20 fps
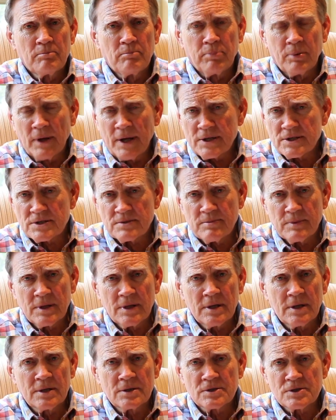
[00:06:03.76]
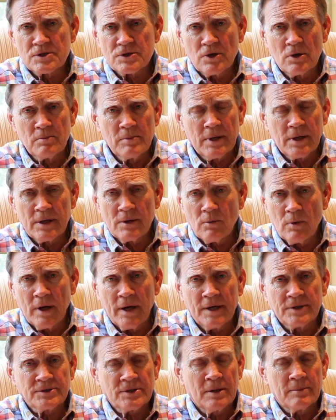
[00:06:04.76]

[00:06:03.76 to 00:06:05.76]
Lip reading: blessed me in so many ways.